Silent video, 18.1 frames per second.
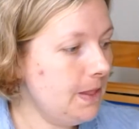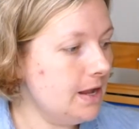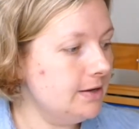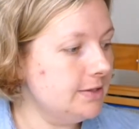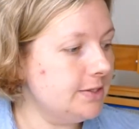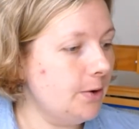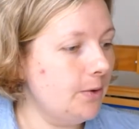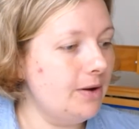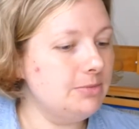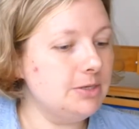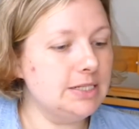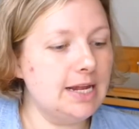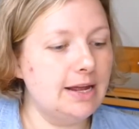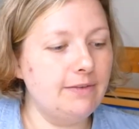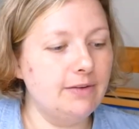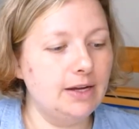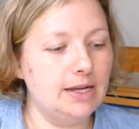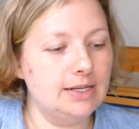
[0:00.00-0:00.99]
So I'm just
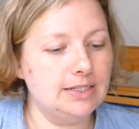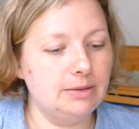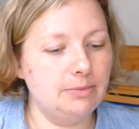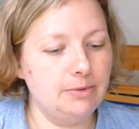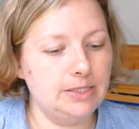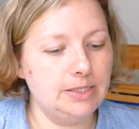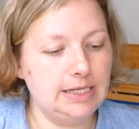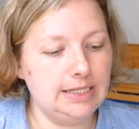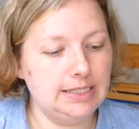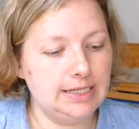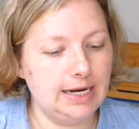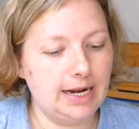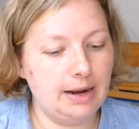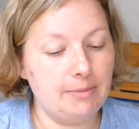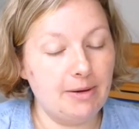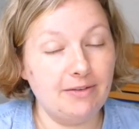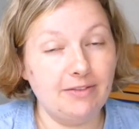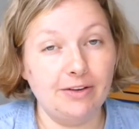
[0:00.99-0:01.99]
having a sip of tea today.
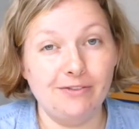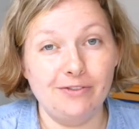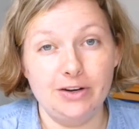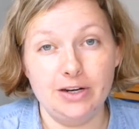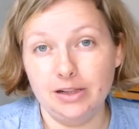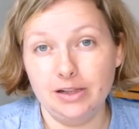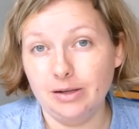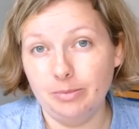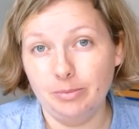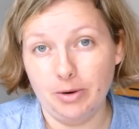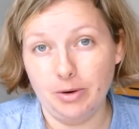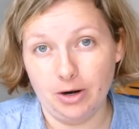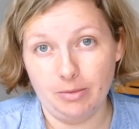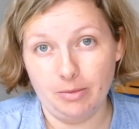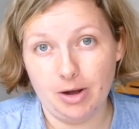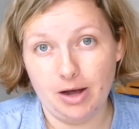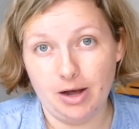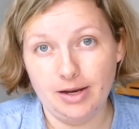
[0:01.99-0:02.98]
I'm having vanilla
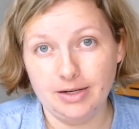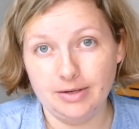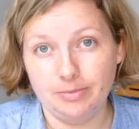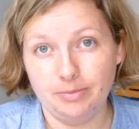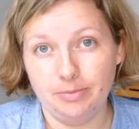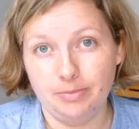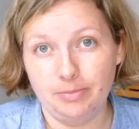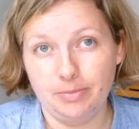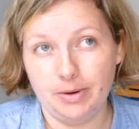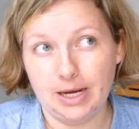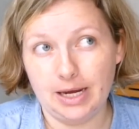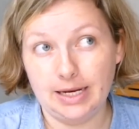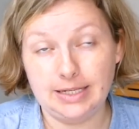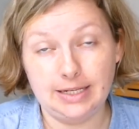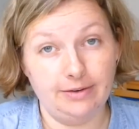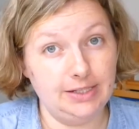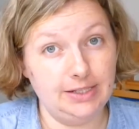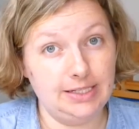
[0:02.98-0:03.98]
bergamot by
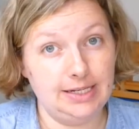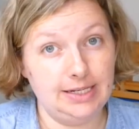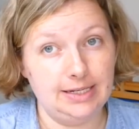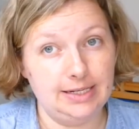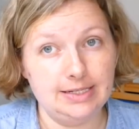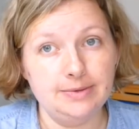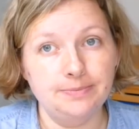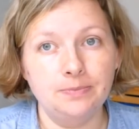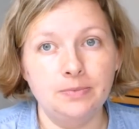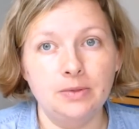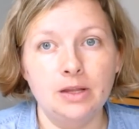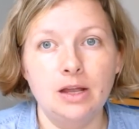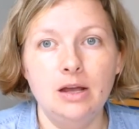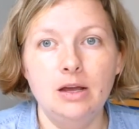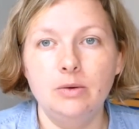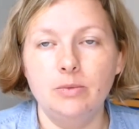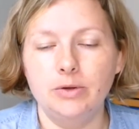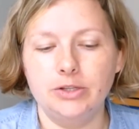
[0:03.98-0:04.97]
David's Teas
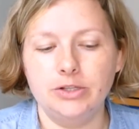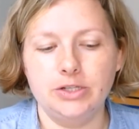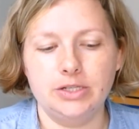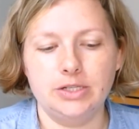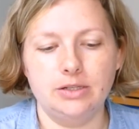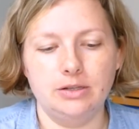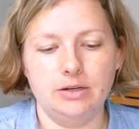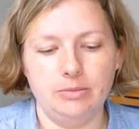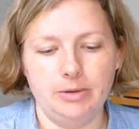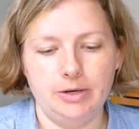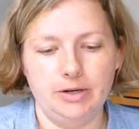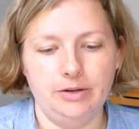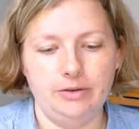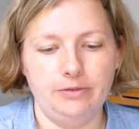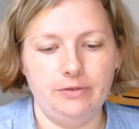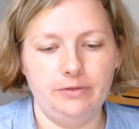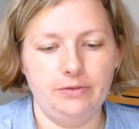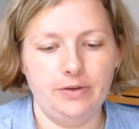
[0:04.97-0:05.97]
with just a little bit
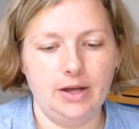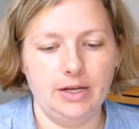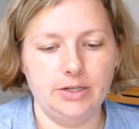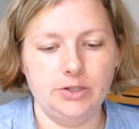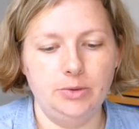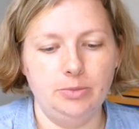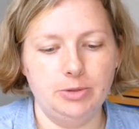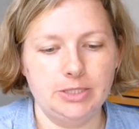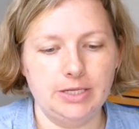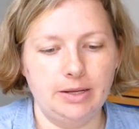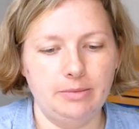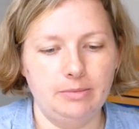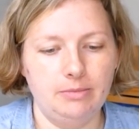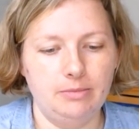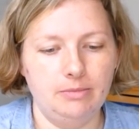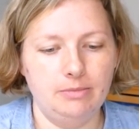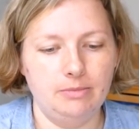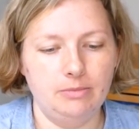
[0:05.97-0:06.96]
of 2%,
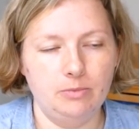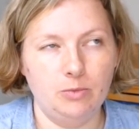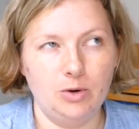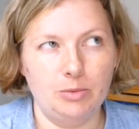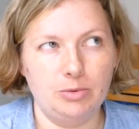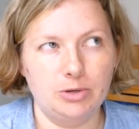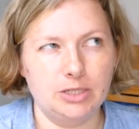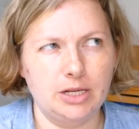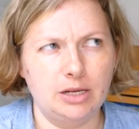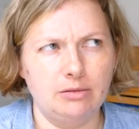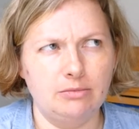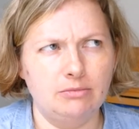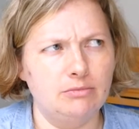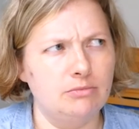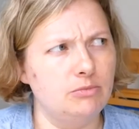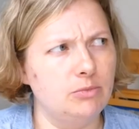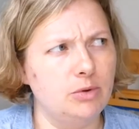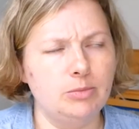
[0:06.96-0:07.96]

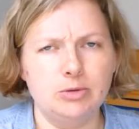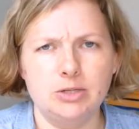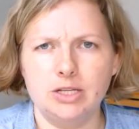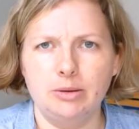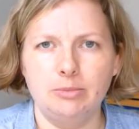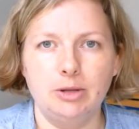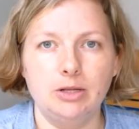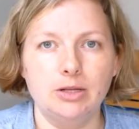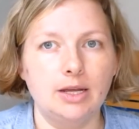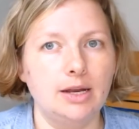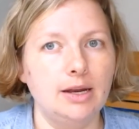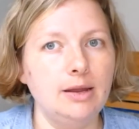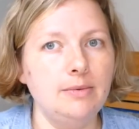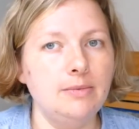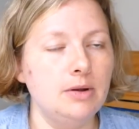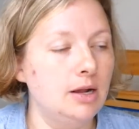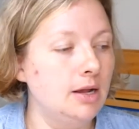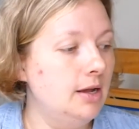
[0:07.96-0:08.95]
1% milk in it,
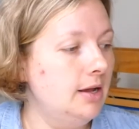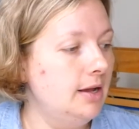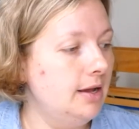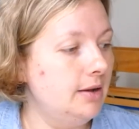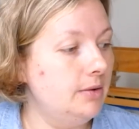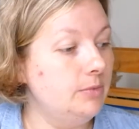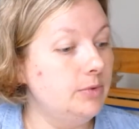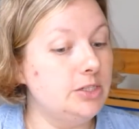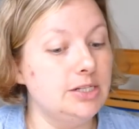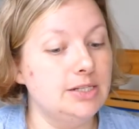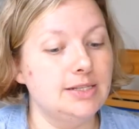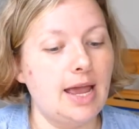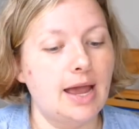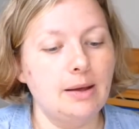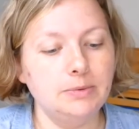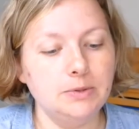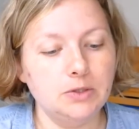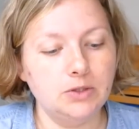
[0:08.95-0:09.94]
which is
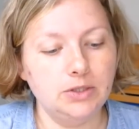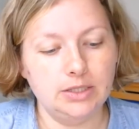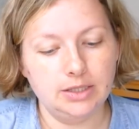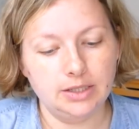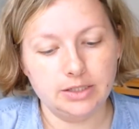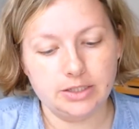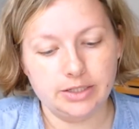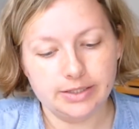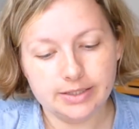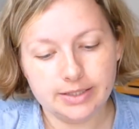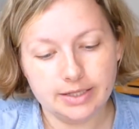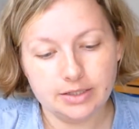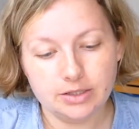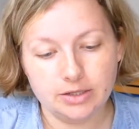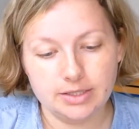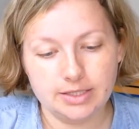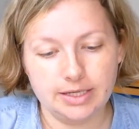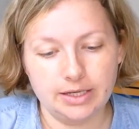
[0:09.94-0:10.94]
absolutely delicious. It's
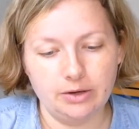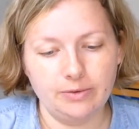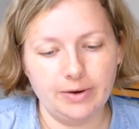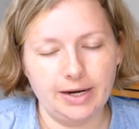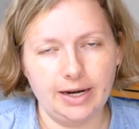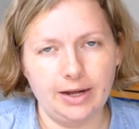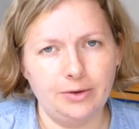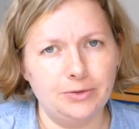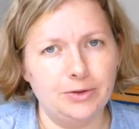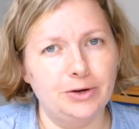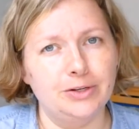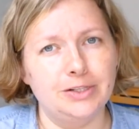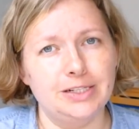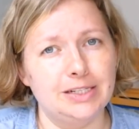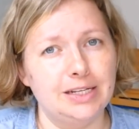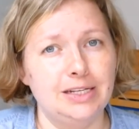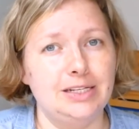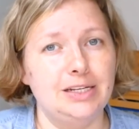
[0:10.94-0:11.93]
on sale right now. They're
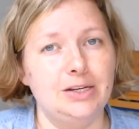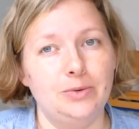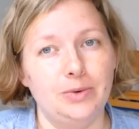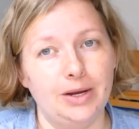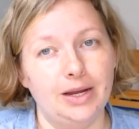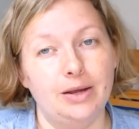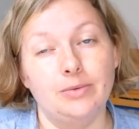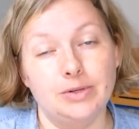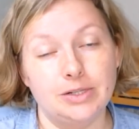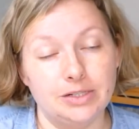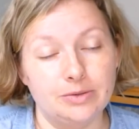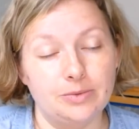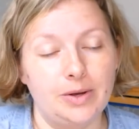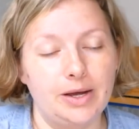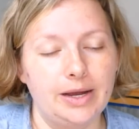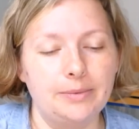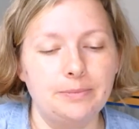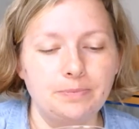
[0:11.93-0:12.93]
discontinuing it, which is
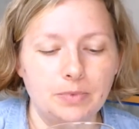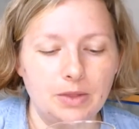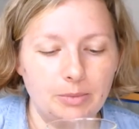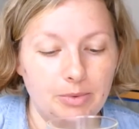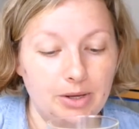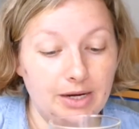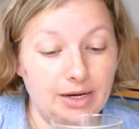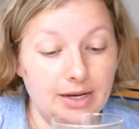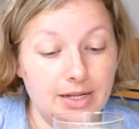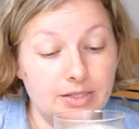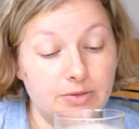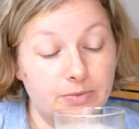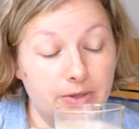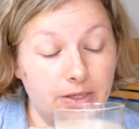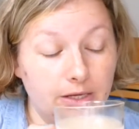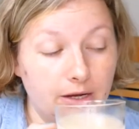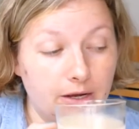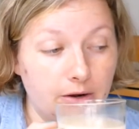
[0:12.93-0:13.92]
why, but it's
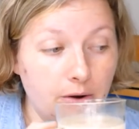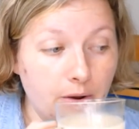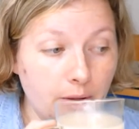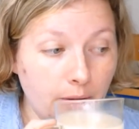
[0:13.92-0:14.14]
really good.